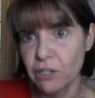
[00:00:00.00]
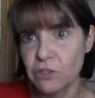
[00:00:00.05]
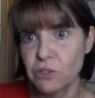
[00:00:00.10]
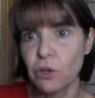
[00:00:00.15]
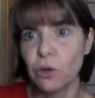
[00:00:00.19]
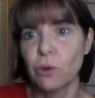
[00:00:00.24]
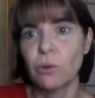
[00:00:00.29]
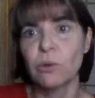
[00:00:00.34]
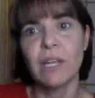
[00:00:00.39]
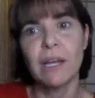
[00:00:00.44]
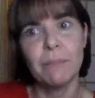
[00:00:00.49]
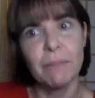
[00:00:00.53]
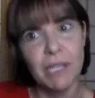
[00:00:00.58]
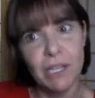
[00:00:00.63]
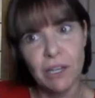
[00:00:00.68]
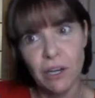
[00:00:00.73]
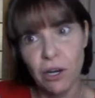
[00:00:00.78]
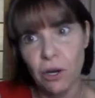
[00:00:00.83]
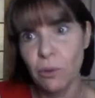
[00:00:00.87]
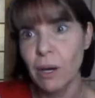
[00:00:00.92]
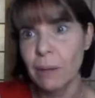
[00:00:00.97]
part. So let
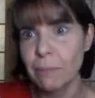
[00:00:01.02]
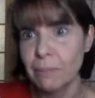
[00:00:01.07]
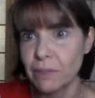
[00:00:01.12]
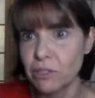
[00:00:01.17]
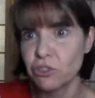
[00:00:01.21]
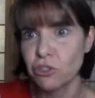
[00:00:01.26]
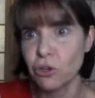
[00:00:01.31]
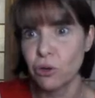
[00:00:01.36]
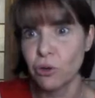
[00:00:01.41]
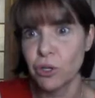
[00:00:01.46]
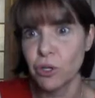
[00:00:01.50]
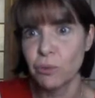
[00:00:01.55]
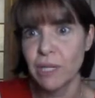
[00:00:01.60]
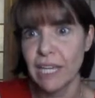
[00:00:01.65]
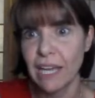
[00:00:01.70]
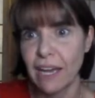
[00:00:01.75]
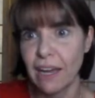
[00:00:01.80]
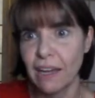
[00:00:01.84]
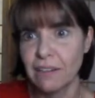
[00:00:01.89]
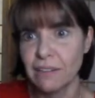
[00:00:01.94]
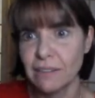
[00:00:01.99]
me go up and show you
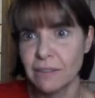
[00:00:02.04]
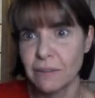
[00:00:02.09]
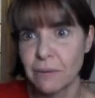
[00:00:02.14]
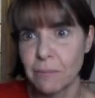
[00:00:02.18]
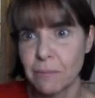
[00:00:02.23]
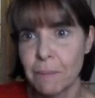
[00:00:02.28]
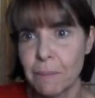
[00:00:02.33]
again.